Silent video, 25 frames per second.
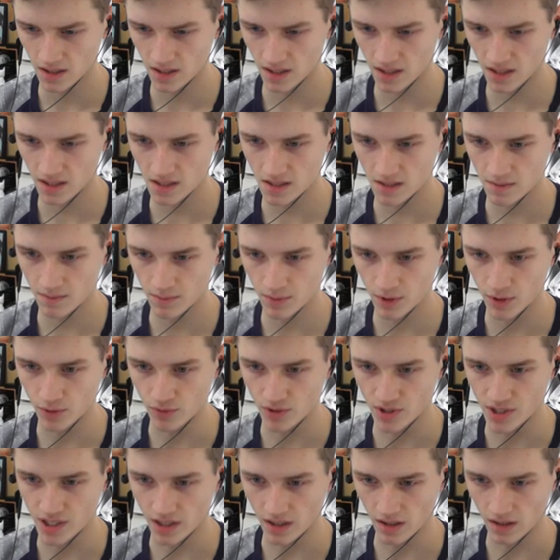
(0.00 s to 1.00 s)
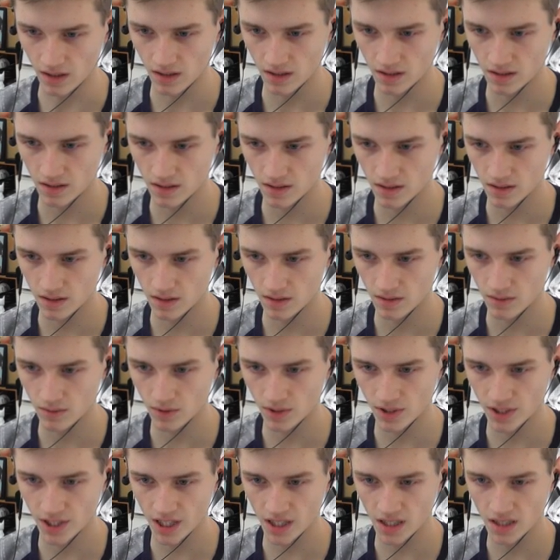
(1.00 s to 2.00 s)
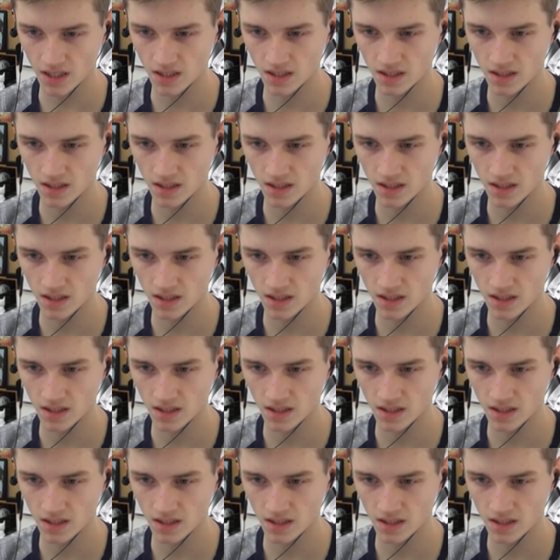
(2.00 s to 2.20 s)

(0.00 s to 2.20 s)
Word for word: get some blue gel, will ya?